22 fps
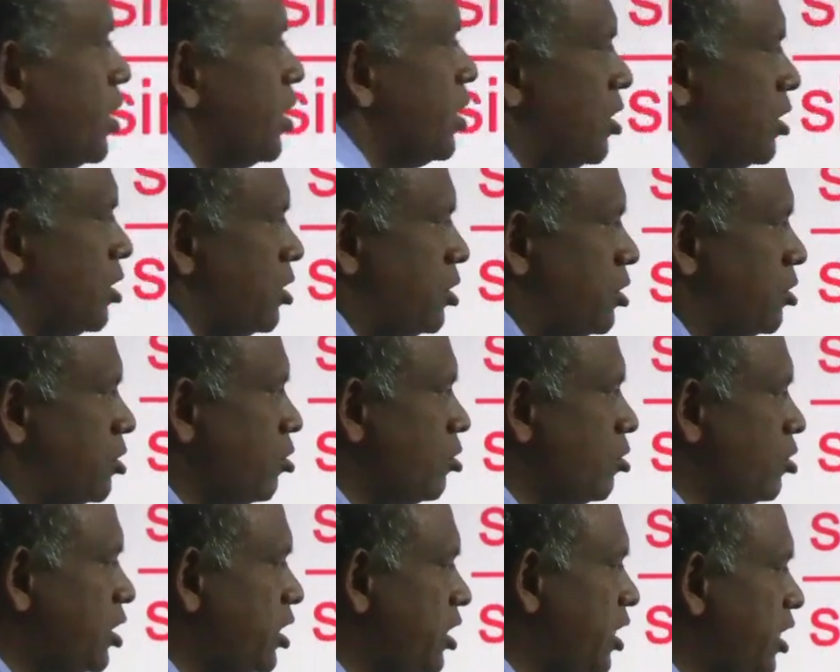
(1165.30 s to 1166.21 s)

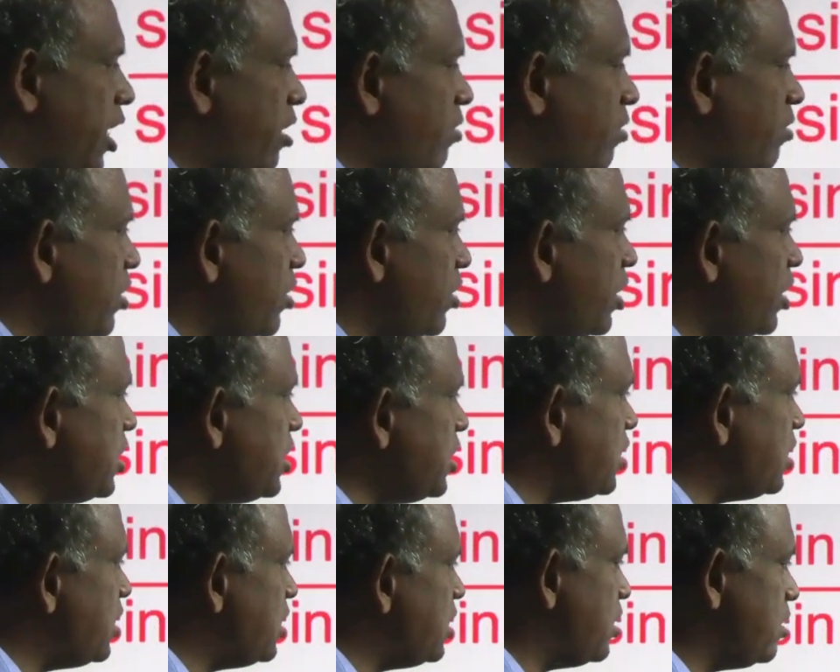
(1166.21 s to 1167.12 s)
So n1
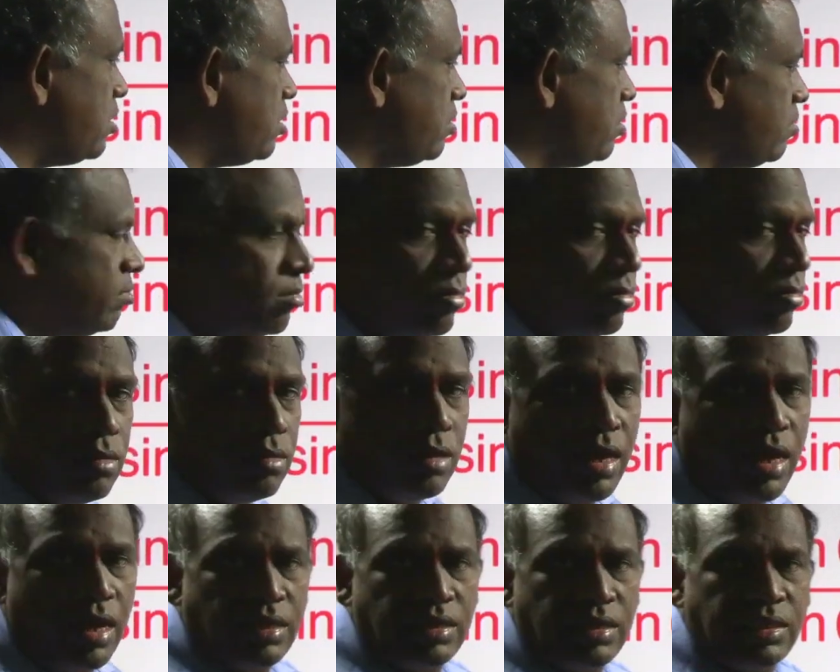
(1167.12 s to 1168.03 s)
is,
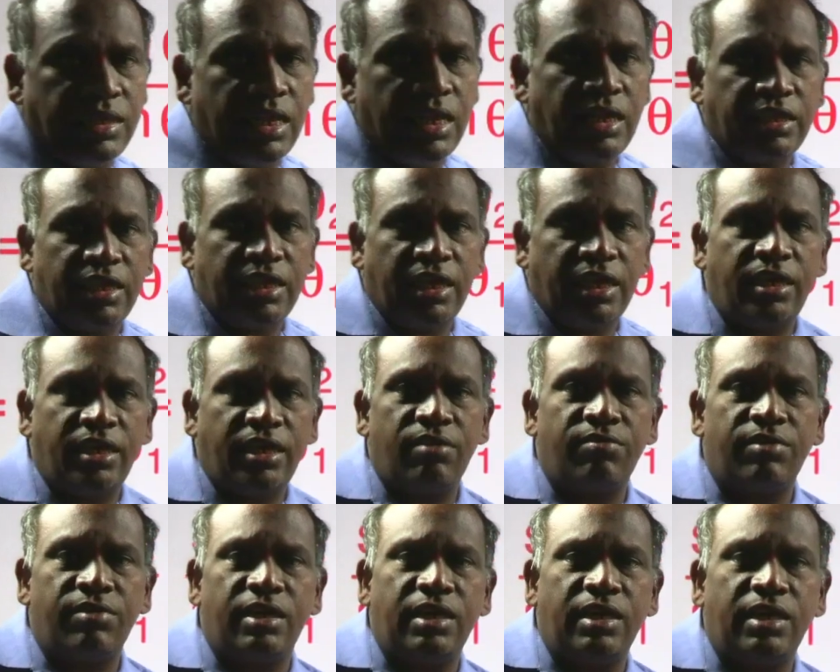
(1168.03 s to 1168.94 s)
the theta 1
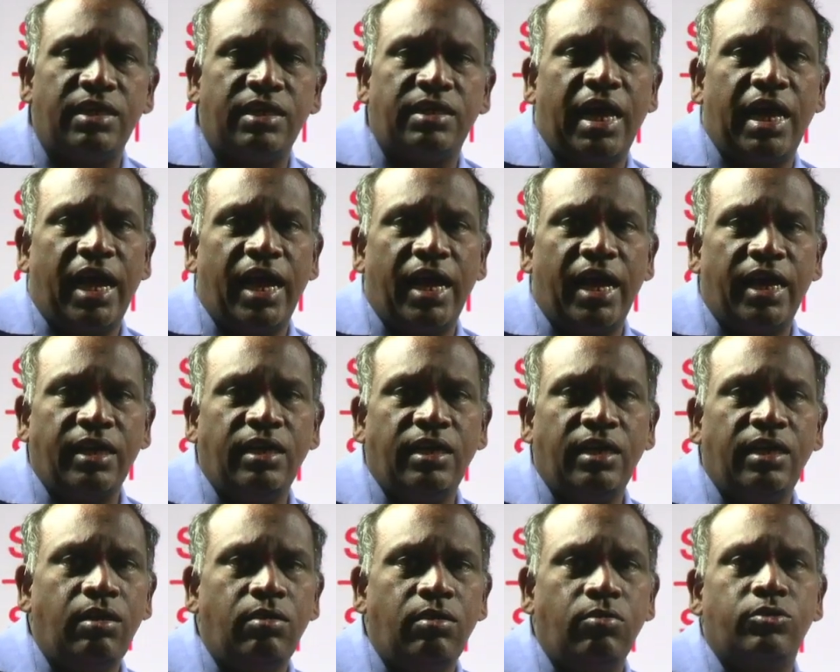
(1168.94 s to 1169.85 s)
is the
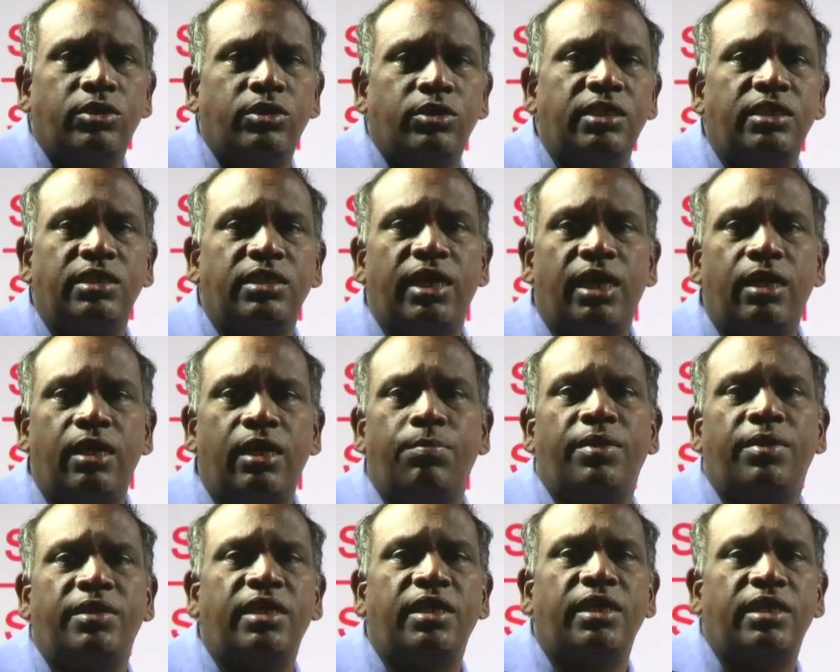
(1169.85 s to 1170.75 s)
angle which is there
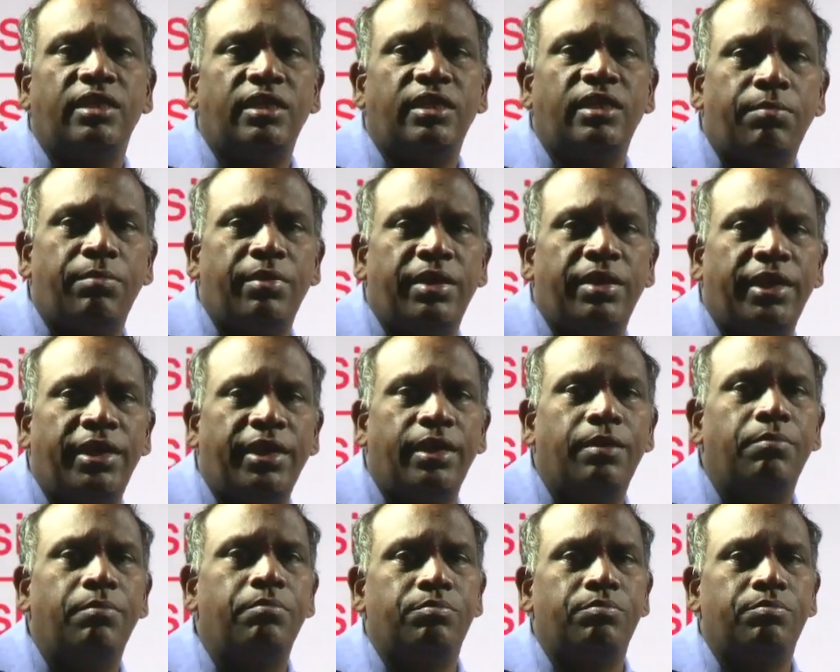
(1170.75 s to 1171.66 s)
present in the
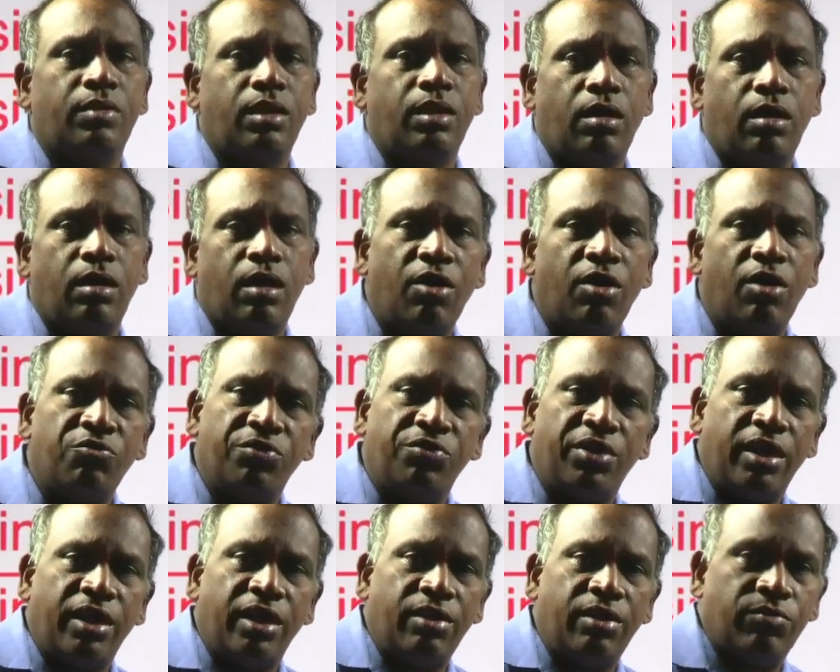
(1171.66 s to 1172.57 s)
medium of
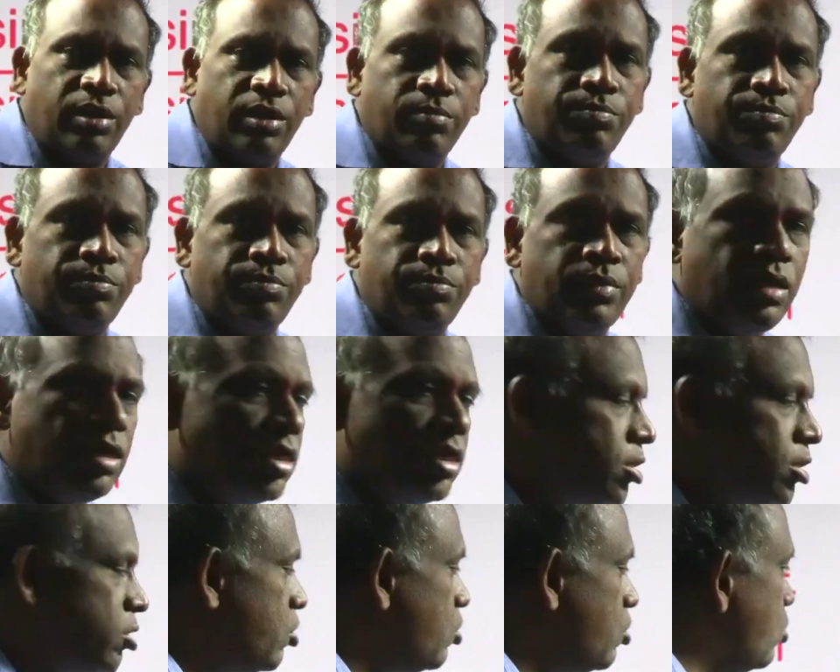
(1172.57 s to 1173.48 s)
n1.
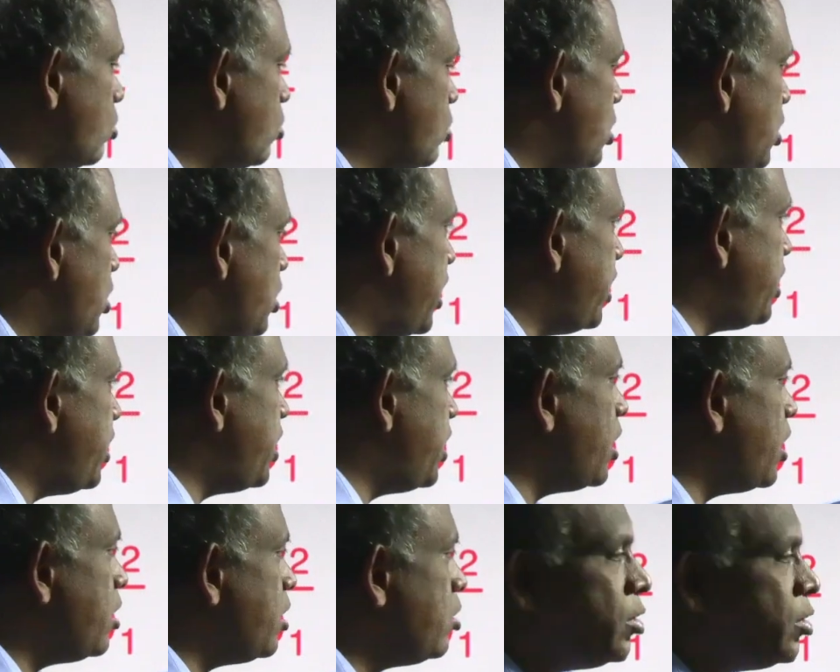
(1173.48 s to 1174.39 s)
So theta
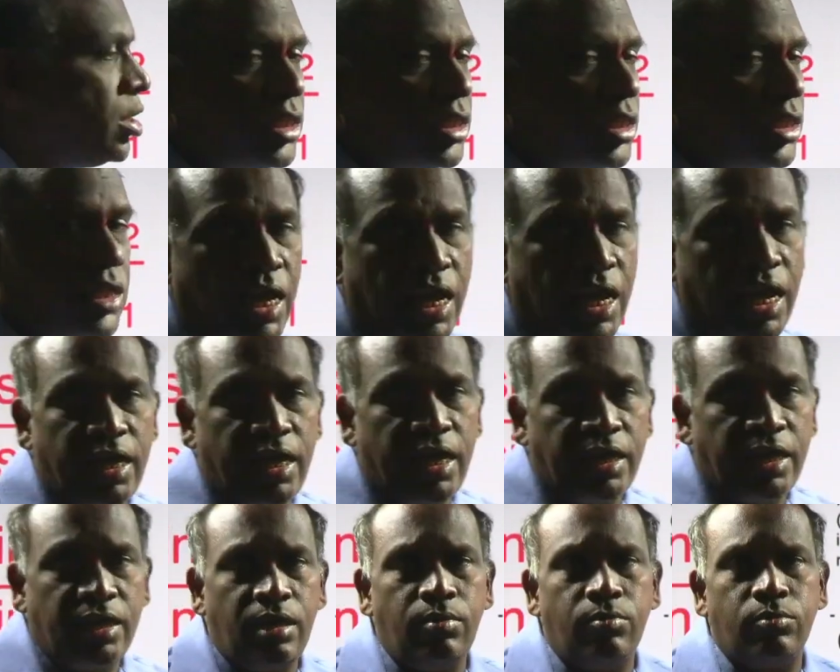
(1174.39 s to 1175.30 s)
2 is the
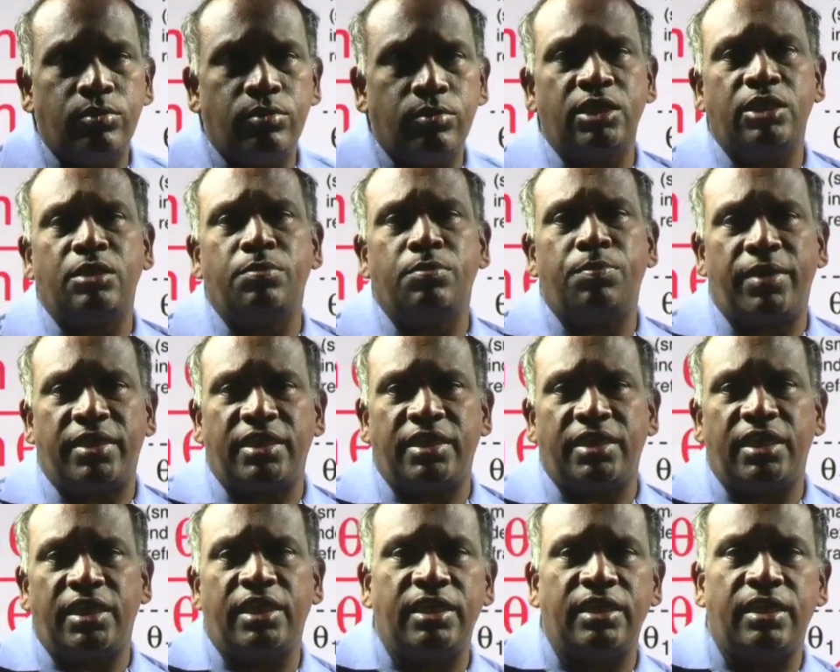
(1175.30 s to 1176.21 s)
angle which is present
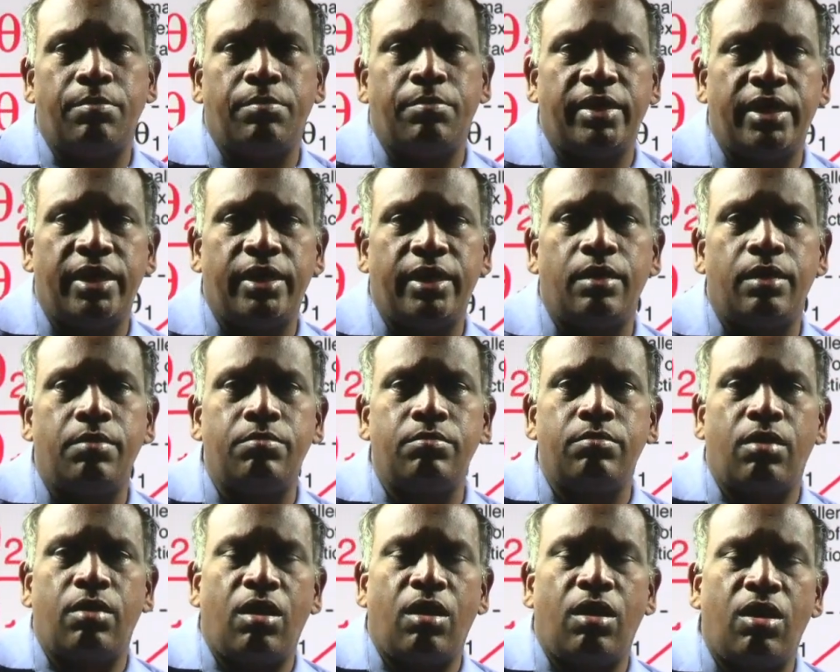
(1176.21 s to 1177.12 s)
in the medium
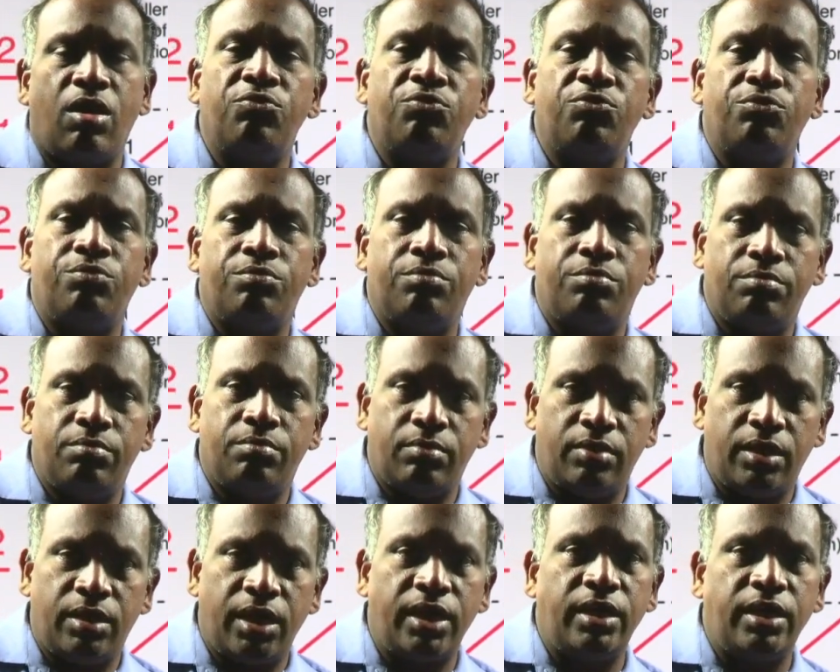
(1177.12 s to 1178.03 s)
of
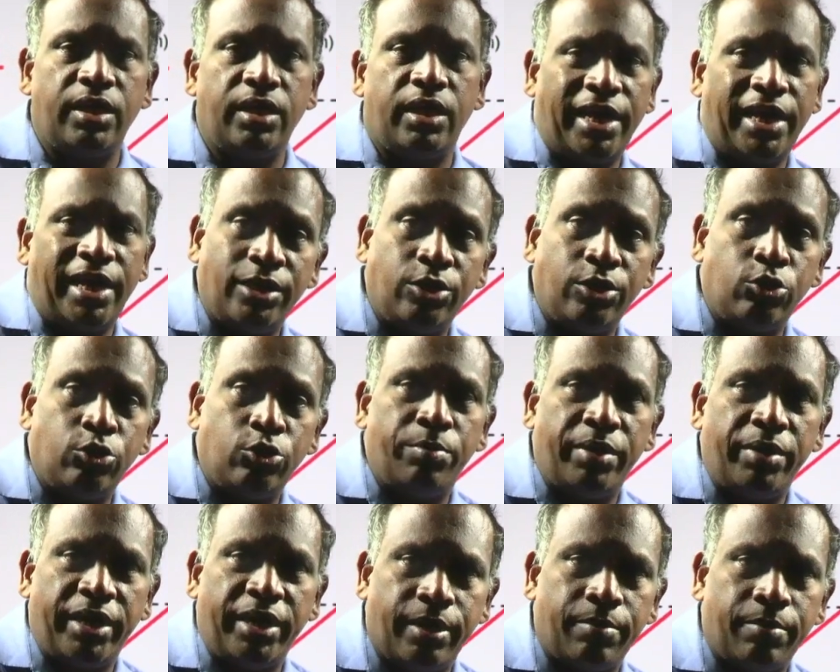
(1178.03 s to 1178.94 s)
that n2
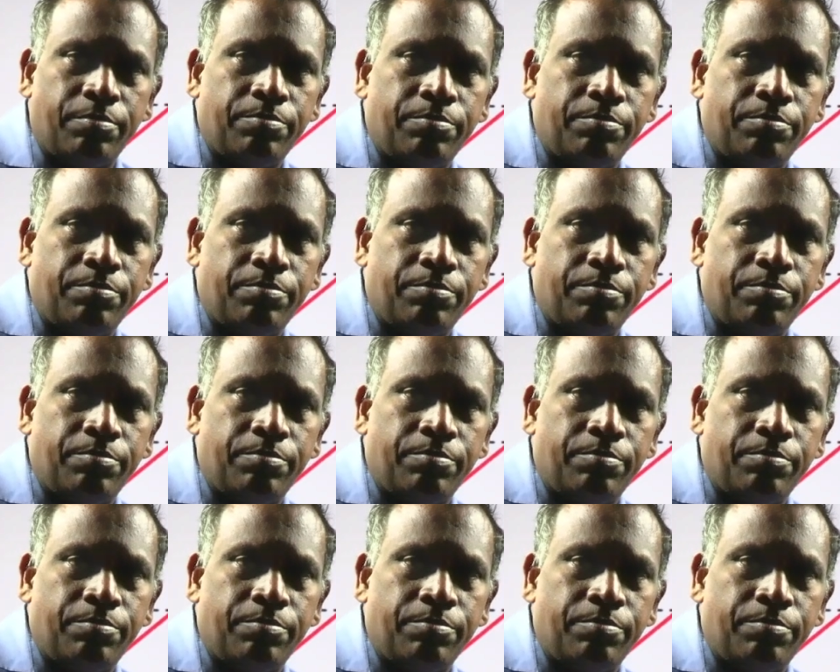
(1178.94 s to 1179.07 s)
medium.